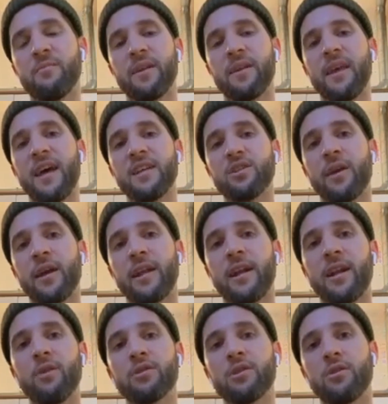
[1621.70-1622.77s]
But as you get
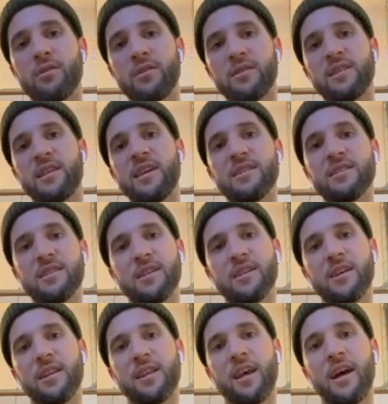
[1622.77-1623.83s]
closer to the season,
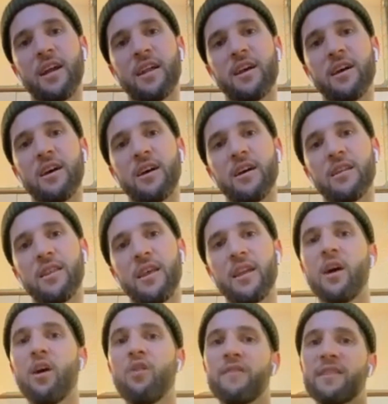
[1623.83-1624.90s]
it kind of then
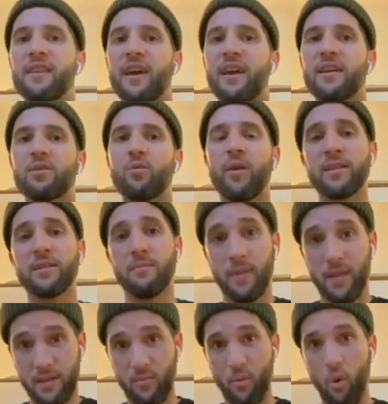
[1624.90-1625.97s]
overtakes, where
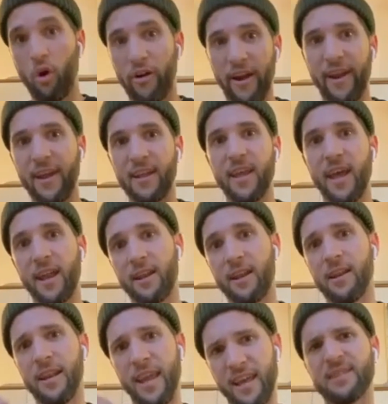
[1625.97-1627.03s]
it's more cricket and
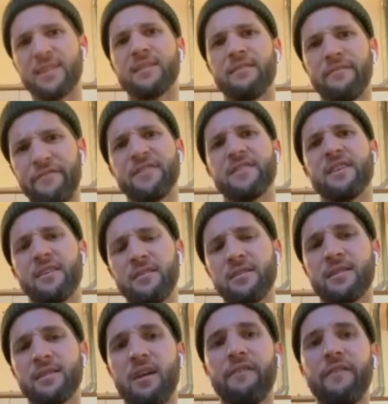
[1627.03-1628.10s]
less physical
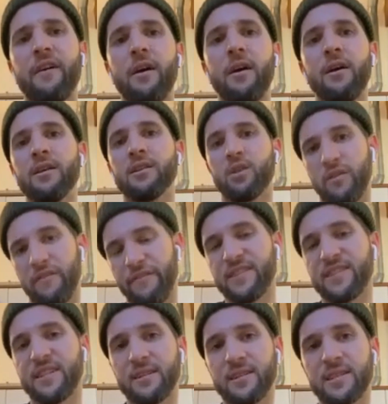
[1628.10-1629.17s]
stuff. So the
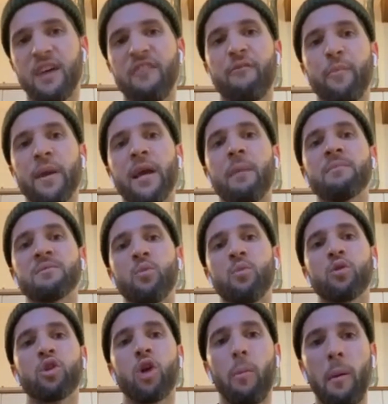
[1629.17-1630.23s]
physical stuff becomes
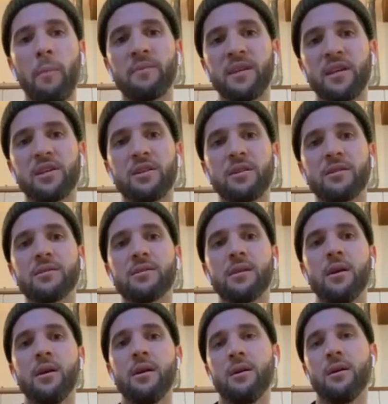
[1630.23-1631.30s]
more top up sessions.
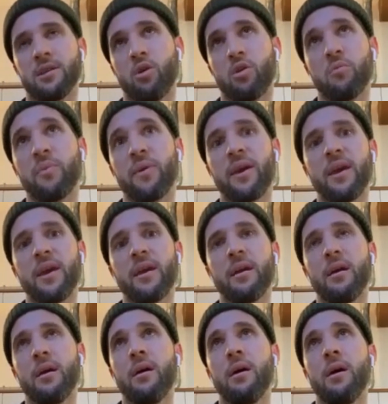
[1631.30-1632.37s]
So it'd
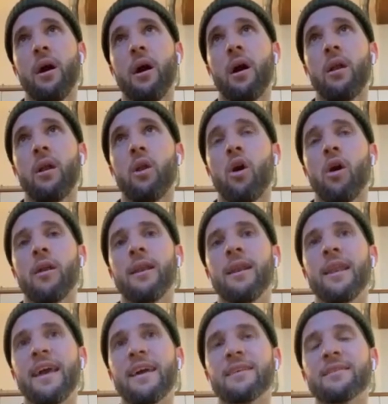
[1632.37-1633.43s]
be a lot
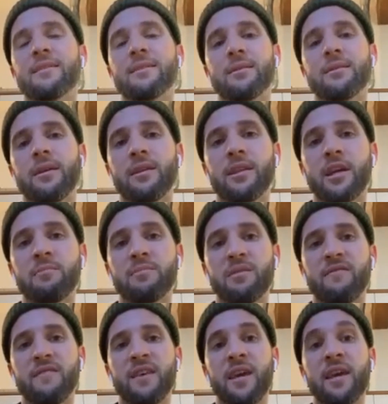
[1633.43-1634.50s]
less in terms
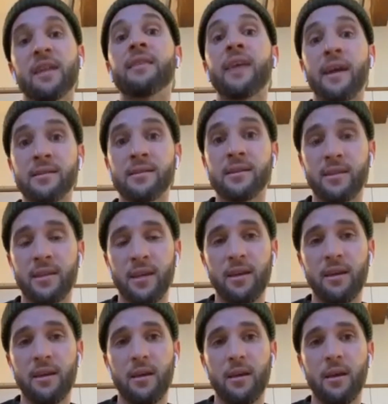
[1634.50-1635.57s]
of the intensity.